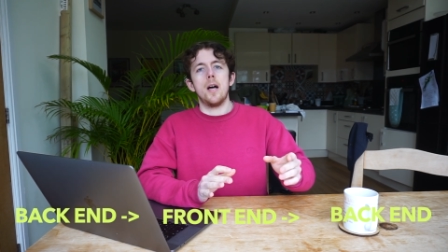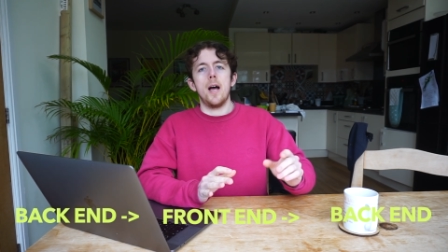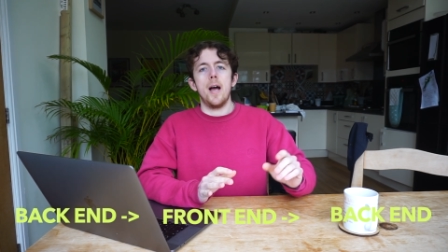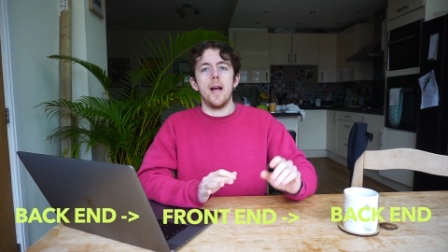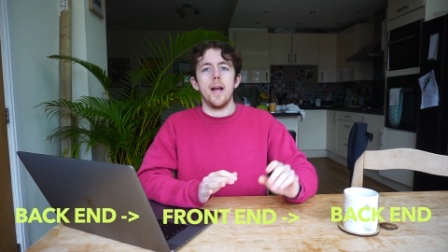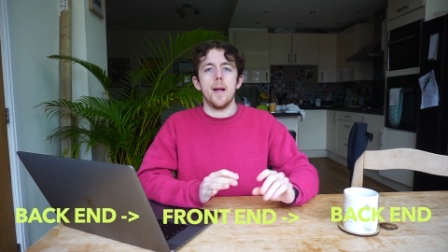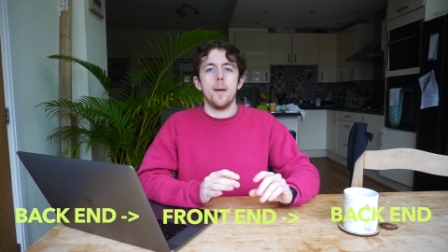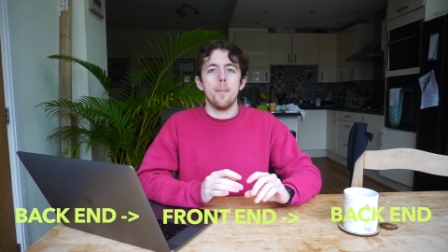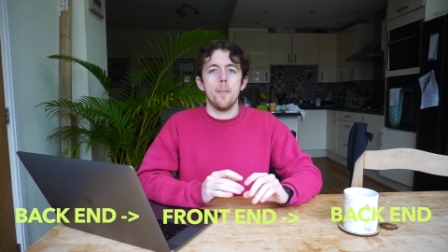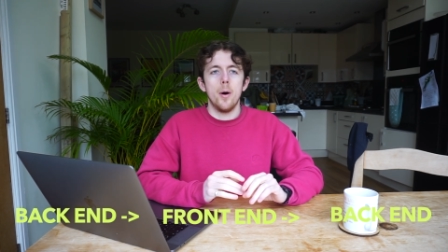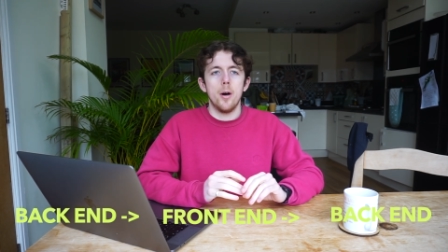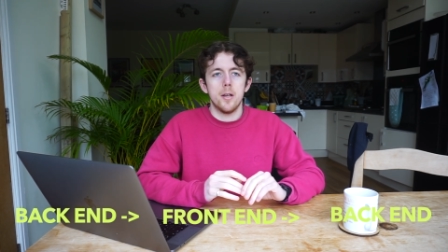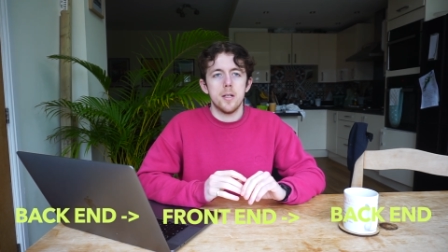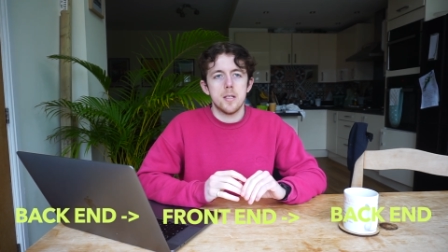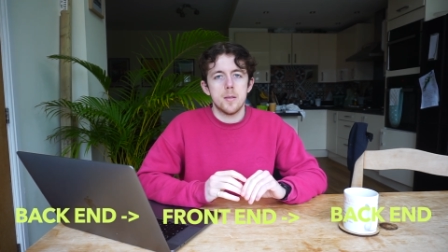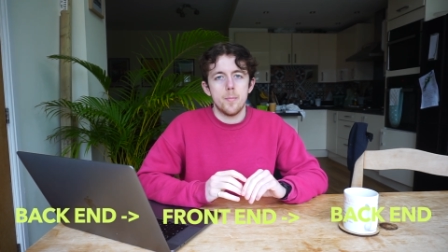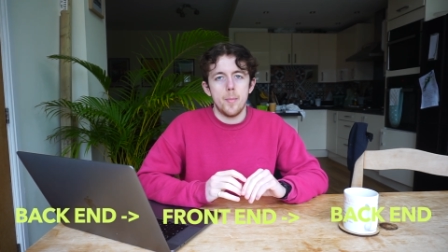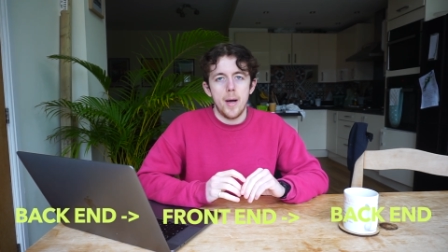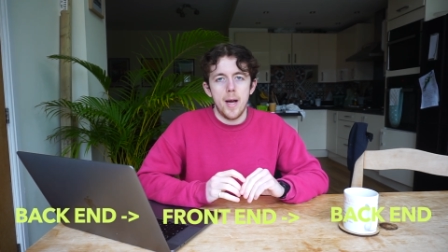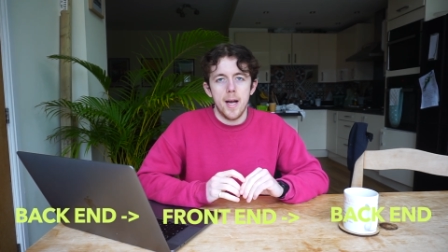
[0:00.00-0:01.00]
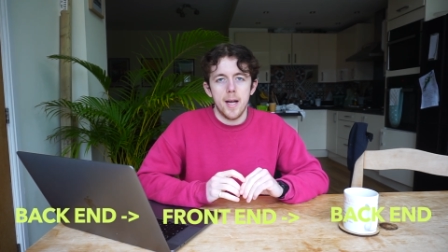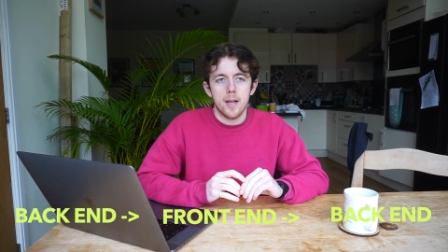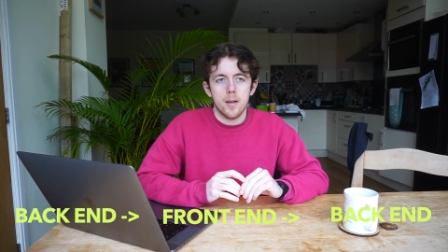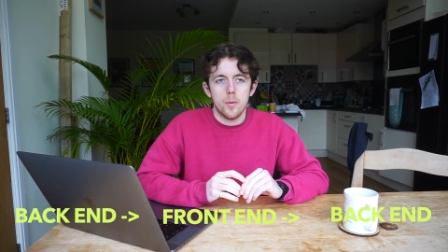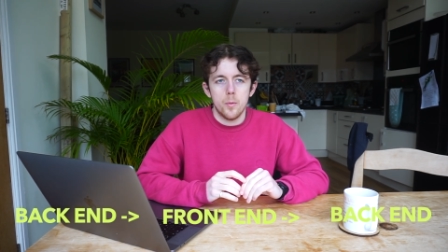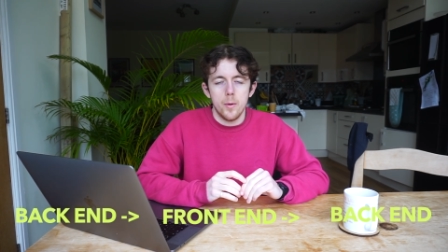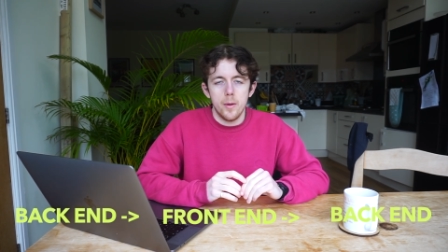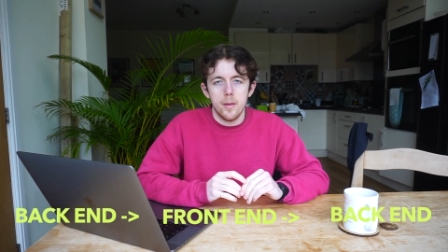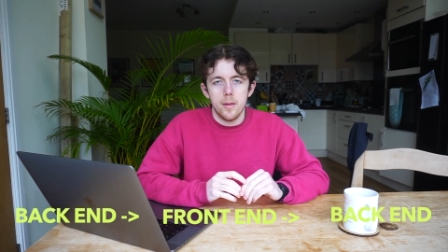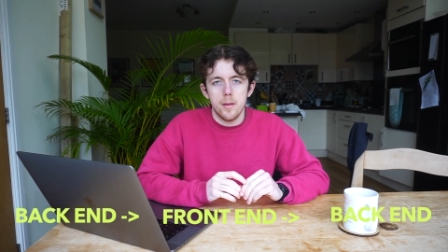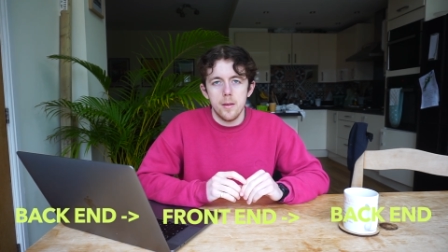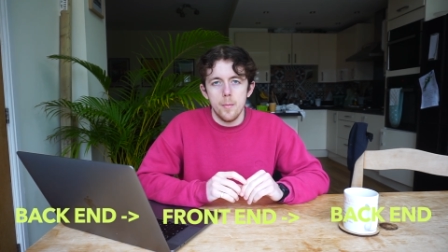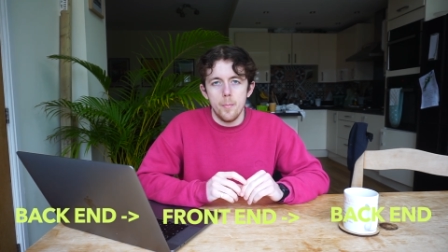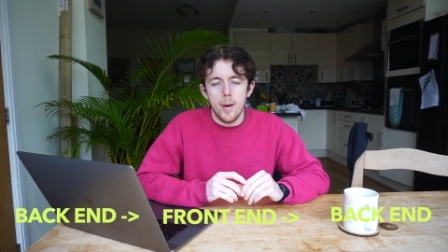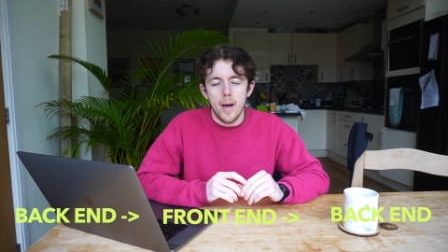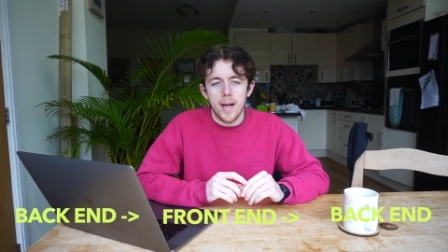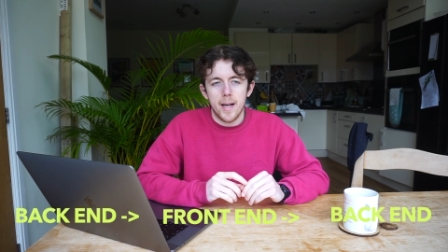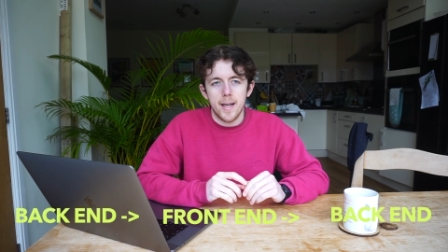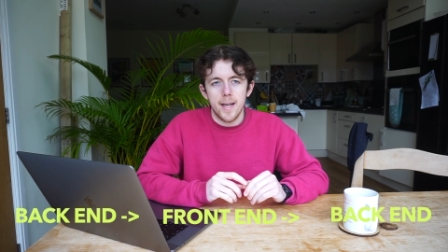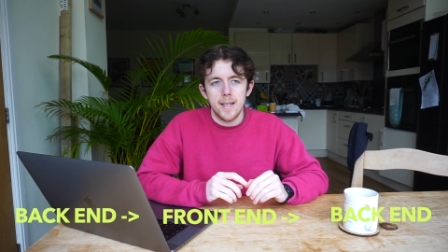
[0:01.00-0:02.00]
eight months back with the
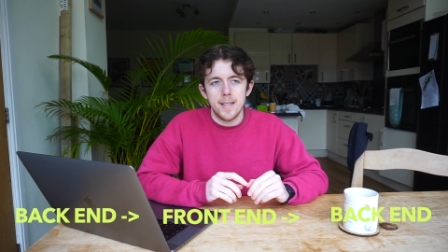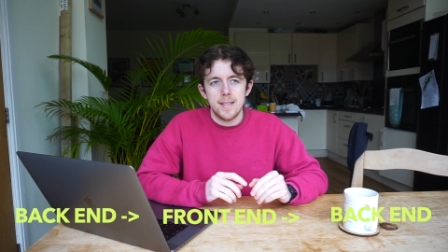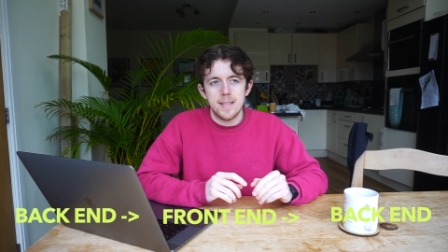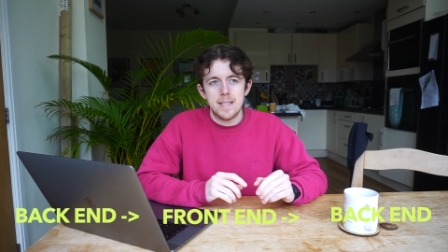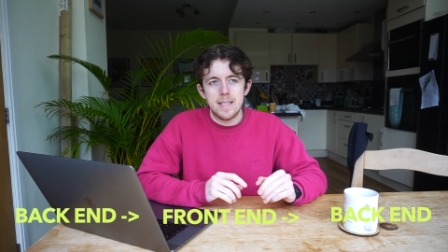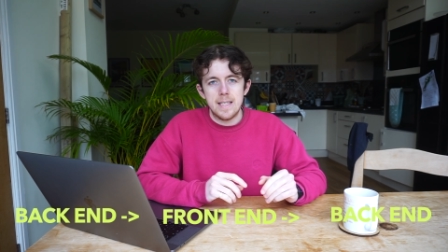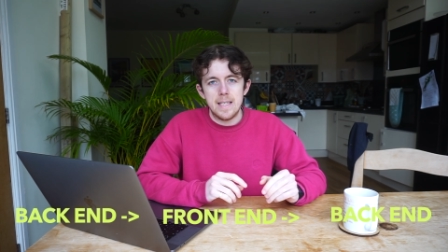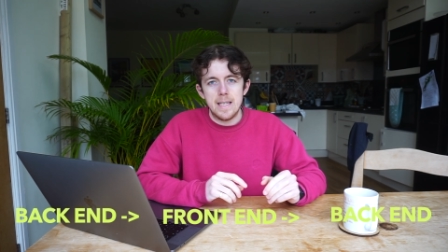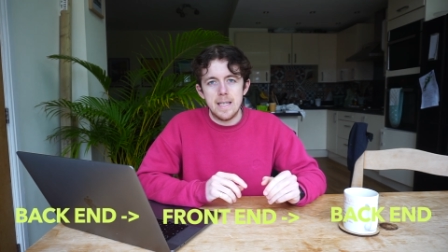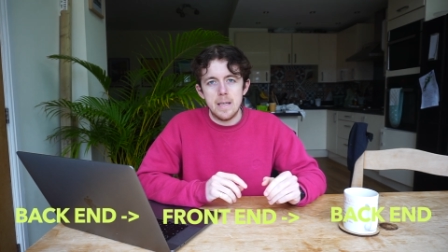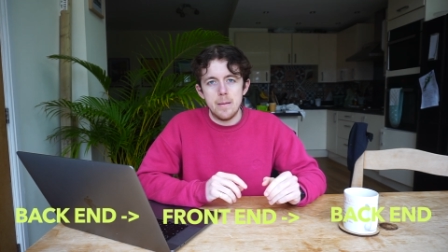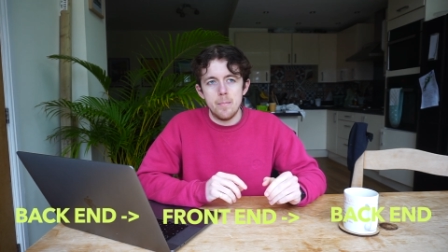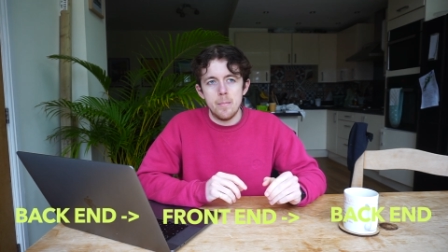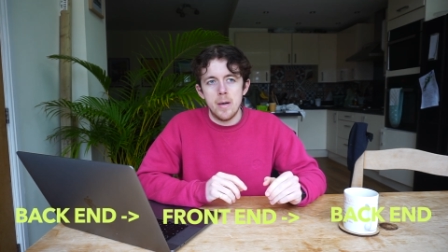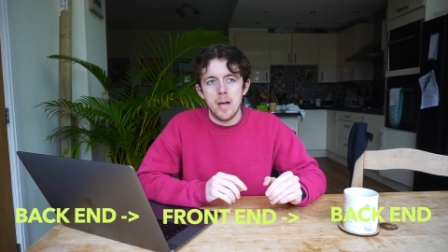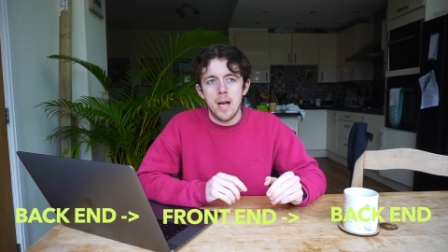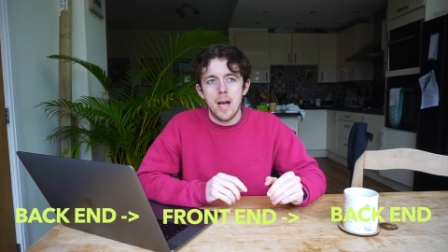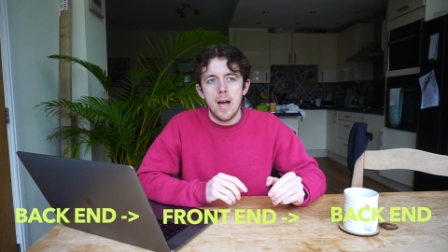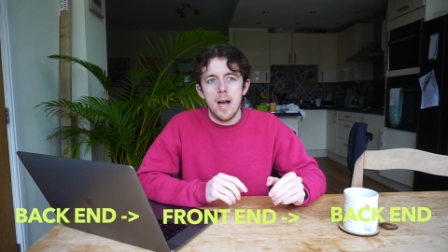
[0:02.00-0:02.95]
back-end team.